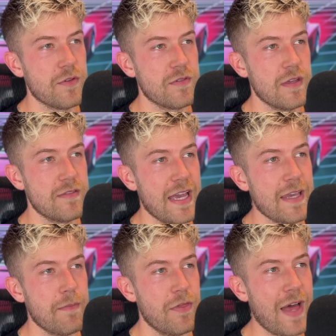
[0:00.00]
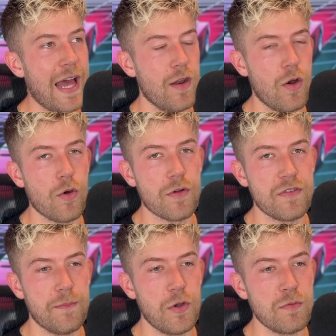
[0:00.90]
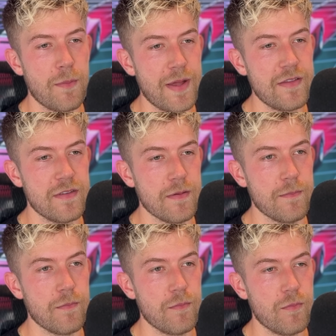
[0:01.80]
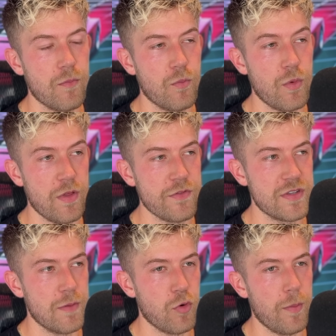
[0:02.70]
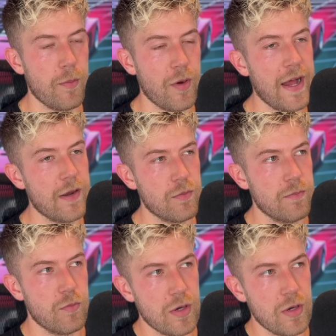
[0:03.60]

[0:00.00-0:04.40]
It's, it's taken me that long to build momentum with obviously a proper brand.